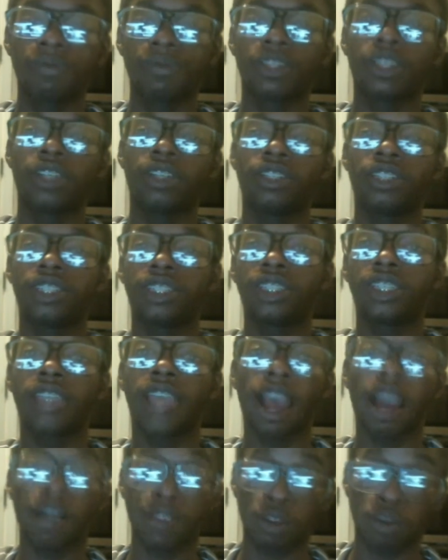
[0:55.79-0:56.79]
just see
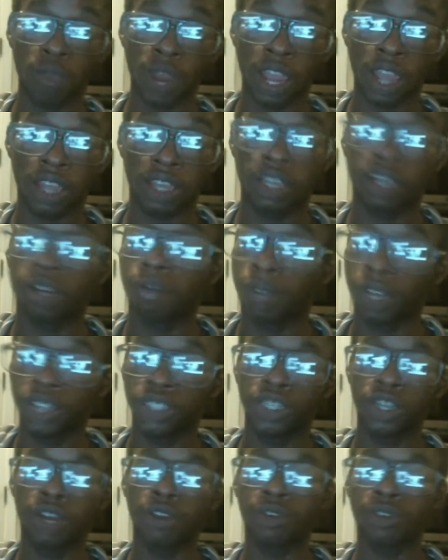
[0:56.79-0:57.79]
how they rank in
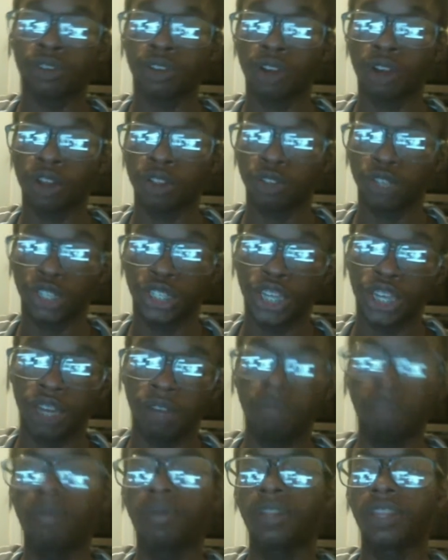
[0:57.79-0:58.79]
comparison to other shit.
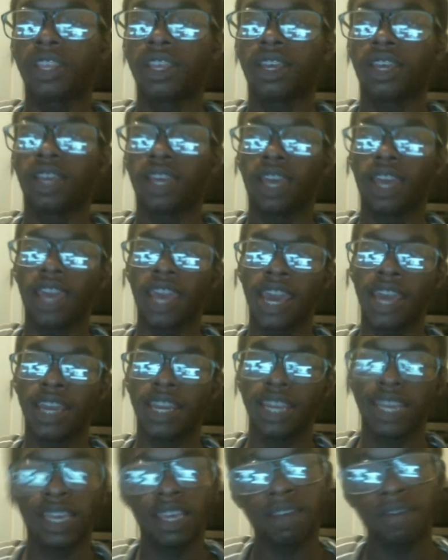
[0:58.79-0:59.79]
And
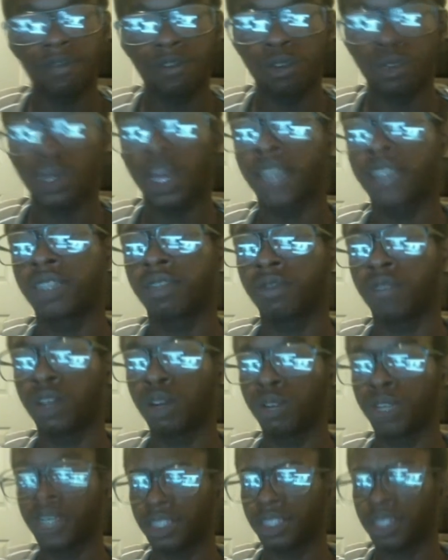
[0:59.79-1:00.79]
if you guys have
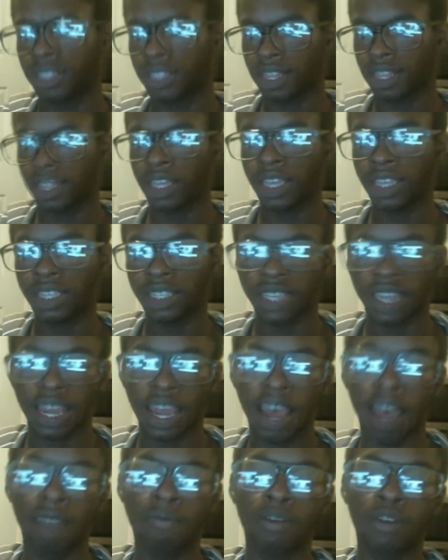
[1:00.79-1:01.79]
noticed, things that
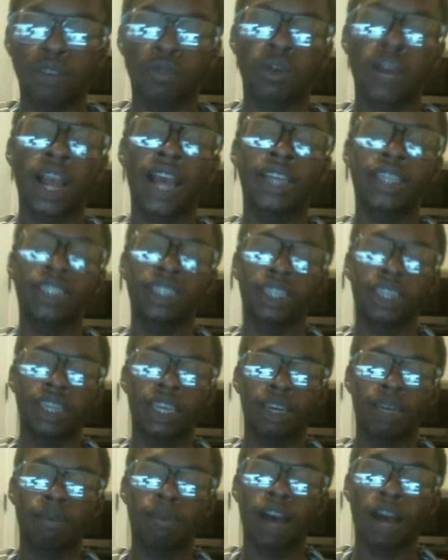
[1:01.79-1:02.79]
have been rising
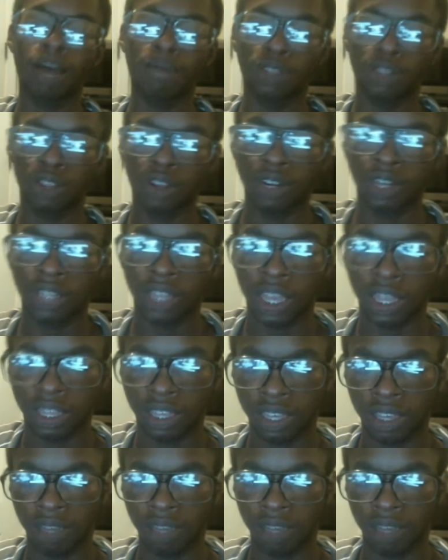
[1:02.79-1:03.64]
in popularity lately,